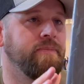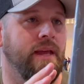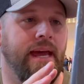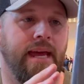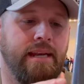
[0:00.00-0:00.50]

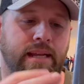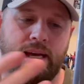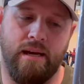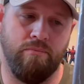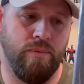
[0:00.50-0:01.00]
and,
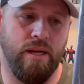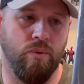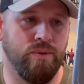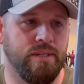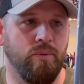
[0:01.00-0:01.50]
uh, you know,
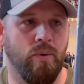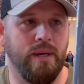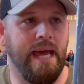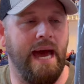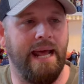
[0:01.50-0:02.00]
we'll see what we
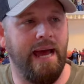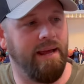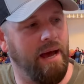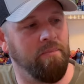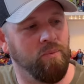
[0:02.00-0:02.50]
got. I,
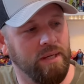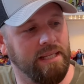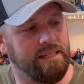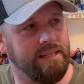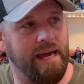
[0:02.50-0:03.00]
I'm
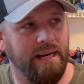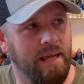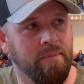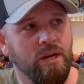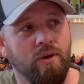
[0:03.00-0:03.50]
really excited.
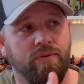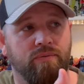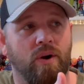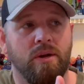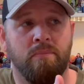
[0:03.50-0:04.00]
Let me know if you've
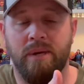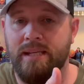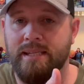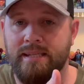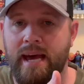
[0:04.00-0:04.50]
already picked
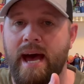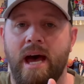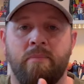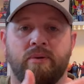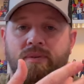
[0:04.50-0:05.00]
this guy
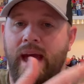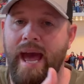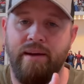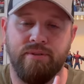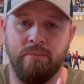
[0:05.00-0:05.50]
up or if you
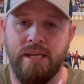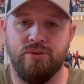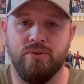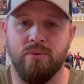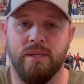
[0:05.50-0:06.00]
have some
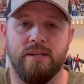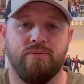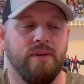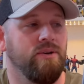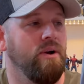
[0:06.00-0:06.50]
history with this
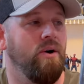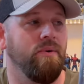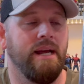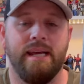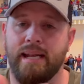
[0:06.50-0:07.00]
figure
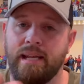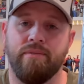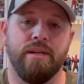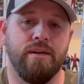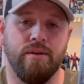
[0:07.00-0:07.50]
already. I'd love
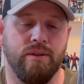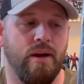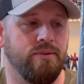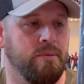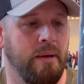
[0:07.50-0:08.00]
to hear your
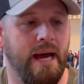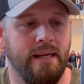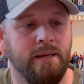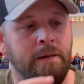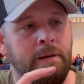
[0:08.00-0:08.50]
thoughts about
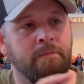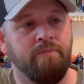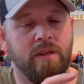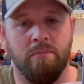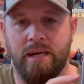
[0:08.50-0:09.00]
it.
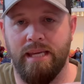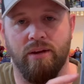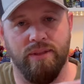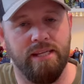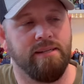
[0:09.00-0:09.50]
But, yeah,
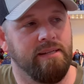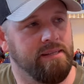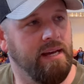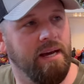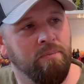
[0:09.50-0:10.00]
this is
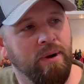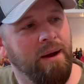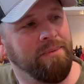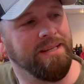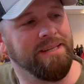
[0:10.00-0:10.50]
uh,
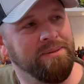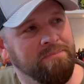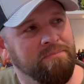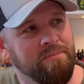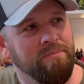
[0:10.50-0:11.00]

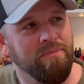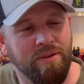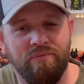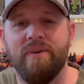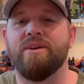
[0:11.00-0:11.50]
probably the
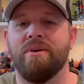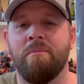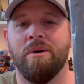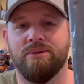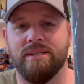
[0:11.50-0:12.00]
figure I'm
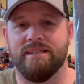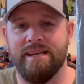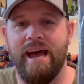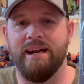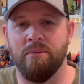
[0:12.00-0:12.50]
most
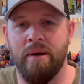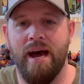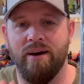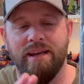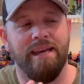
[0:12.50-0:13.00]
excited
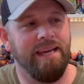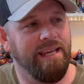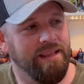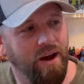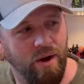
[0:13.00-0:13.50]
about
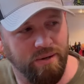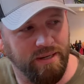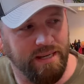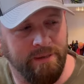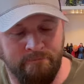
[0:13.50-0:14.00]
in the hall
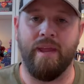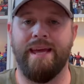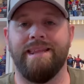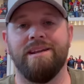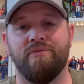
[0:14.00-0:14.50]
today. And then a